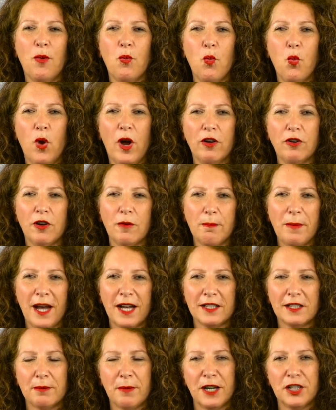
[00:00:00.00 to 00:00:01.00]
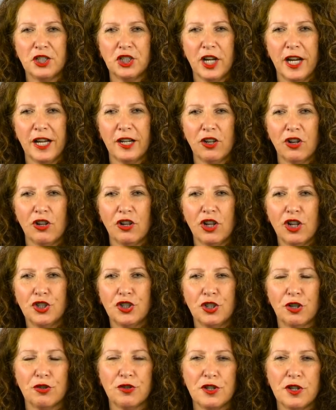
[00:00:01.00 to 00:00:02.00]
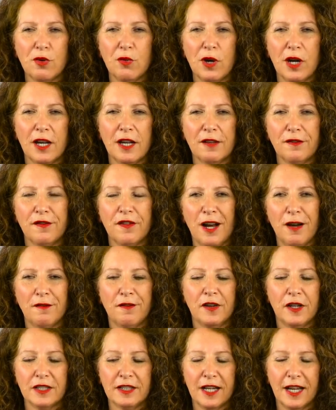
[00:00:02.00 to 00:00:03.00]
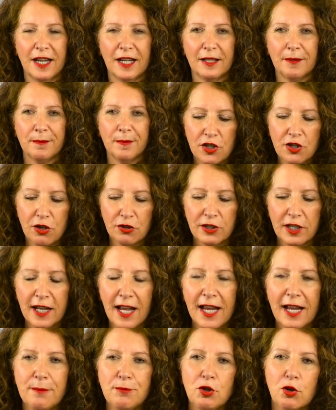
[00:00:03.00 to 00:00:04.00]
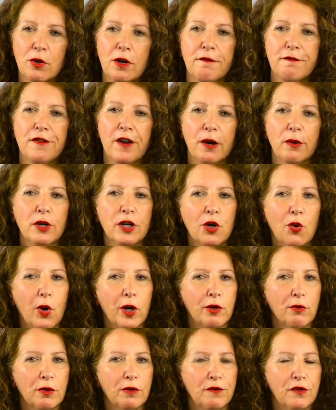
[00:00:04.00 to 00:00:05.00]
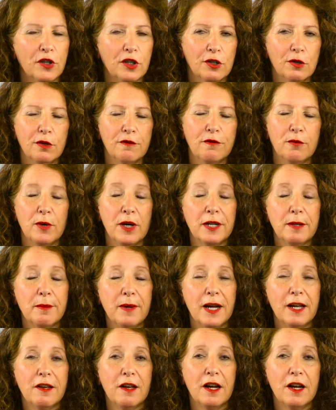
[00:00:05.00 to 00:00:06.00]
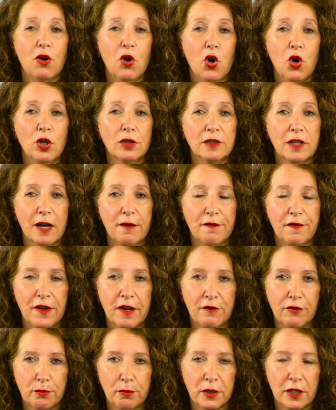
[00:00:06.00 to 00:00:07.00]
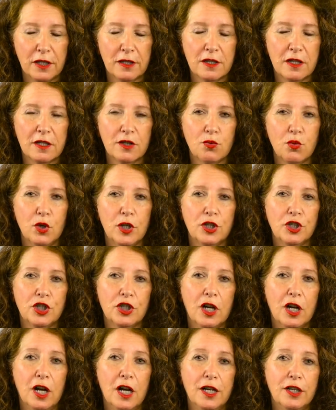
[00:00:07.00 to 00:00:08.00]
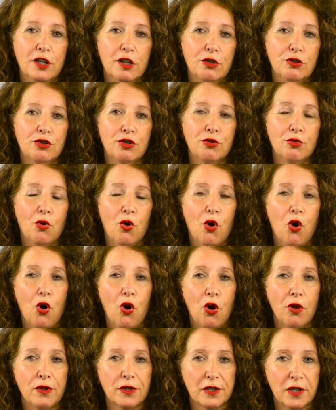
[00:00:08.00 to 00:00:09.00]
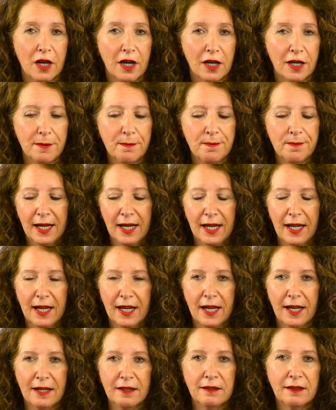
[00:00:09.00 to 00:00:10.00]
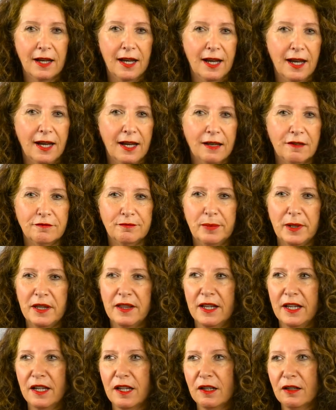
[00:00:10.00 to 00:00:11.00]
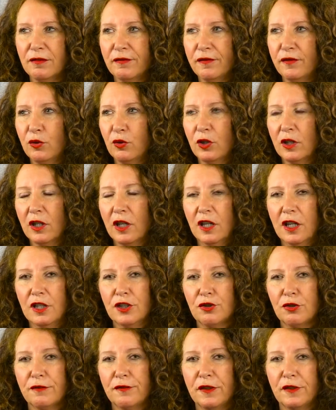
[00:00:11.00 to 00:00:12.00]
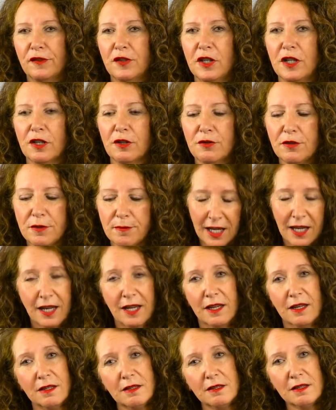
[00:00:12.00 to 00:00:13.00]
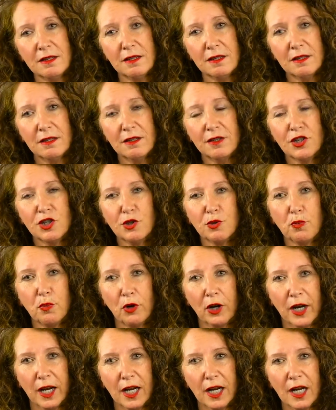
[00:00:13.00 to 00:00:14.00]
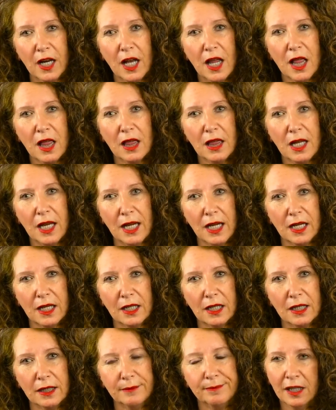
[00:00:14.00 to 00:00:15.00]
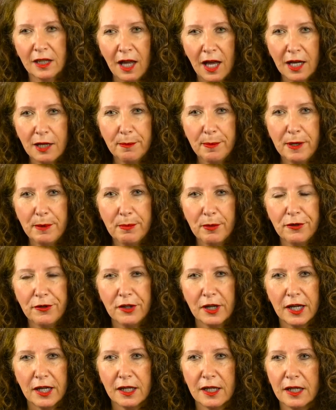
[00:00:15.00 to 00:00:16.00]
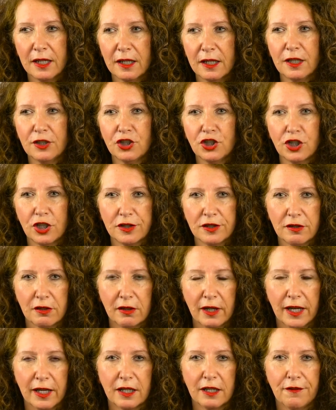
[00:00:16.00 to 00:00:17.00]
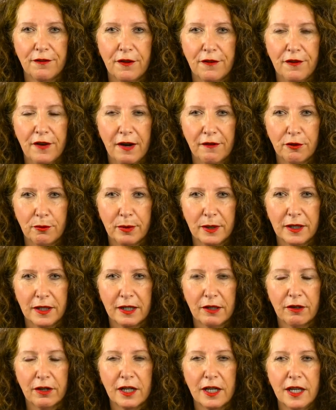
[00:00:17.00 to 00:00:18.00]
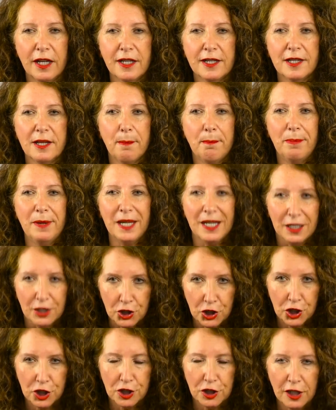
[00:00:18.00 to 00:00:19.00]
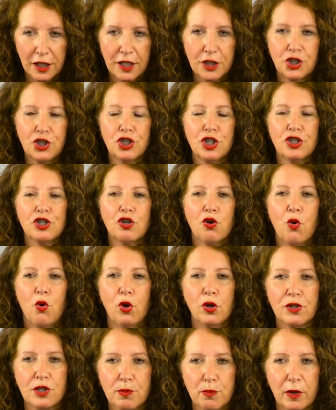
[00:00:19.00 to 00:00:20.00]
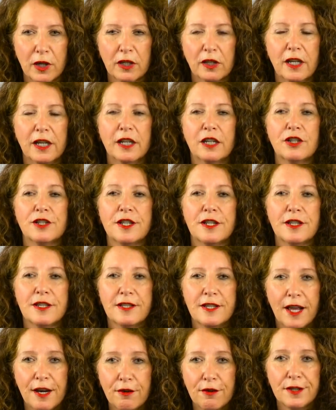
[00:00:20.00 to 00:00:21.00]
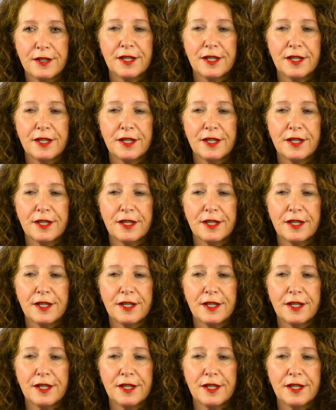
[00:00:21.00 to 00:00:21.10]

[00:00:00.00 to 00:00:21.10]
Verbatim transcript: and welcome back to my channel, Jersey Wife on Fontana. So today I'm doing a very quick review of one of my all-time favorite places, which I go to all the time and have been there for 150 years, is Spring Lake. A lot of people think it's just a lake if you've never been there. It's a beach. It's just called Spring Lake because in the center